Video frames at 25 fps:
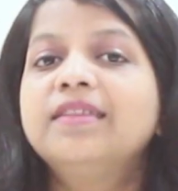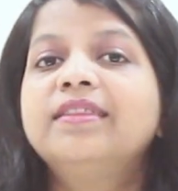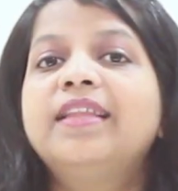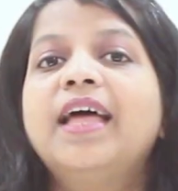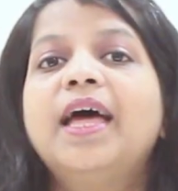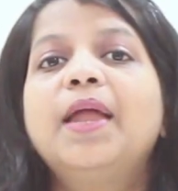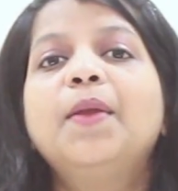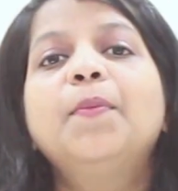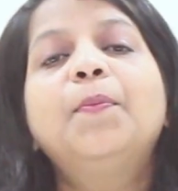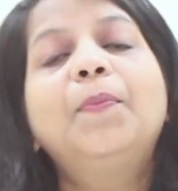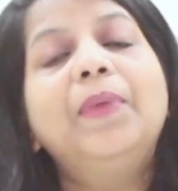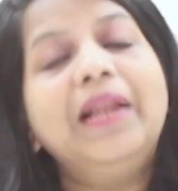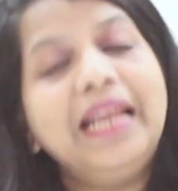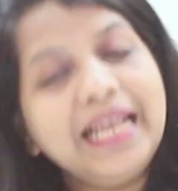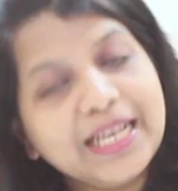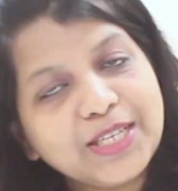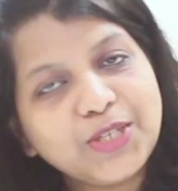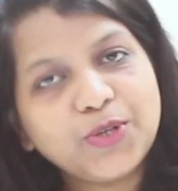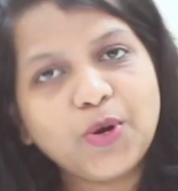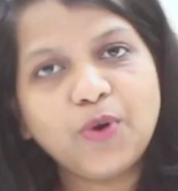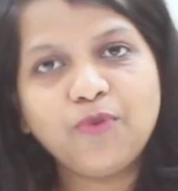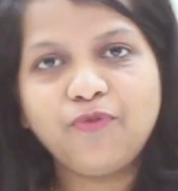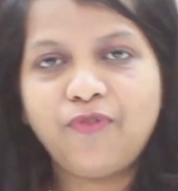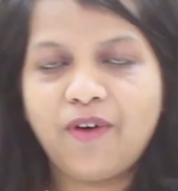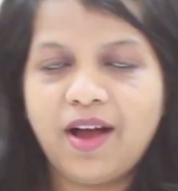then
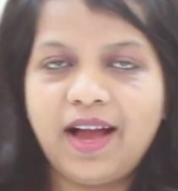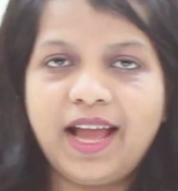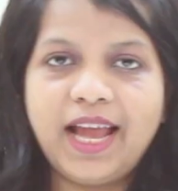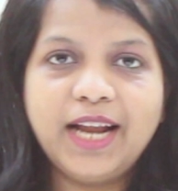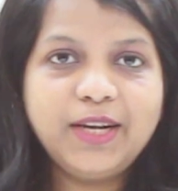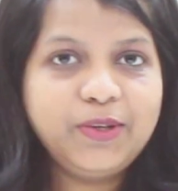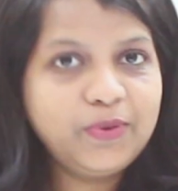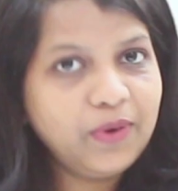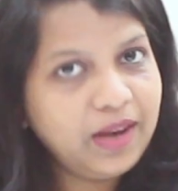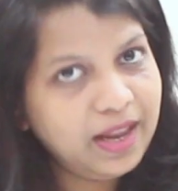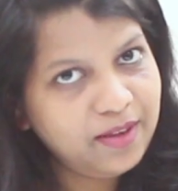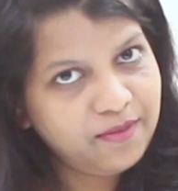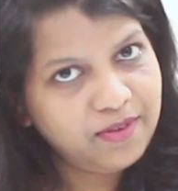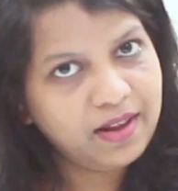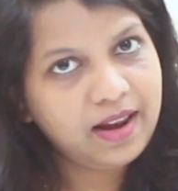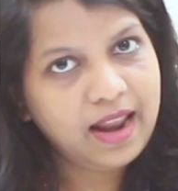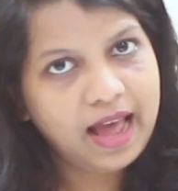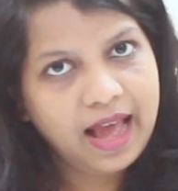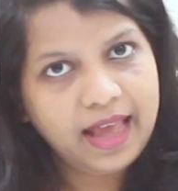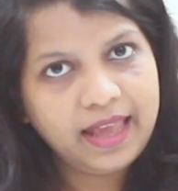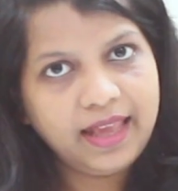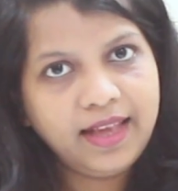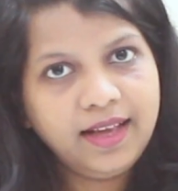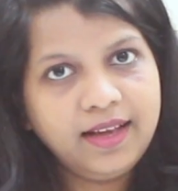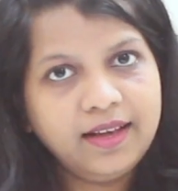please don't forget to leave a
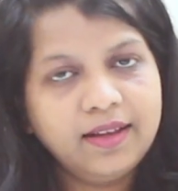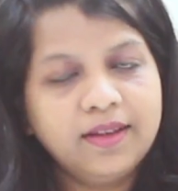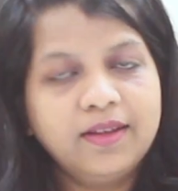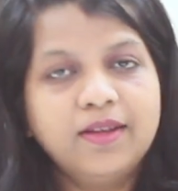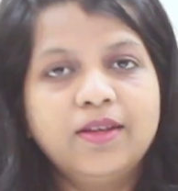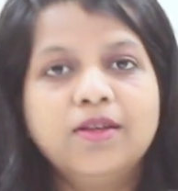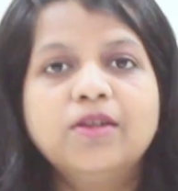like.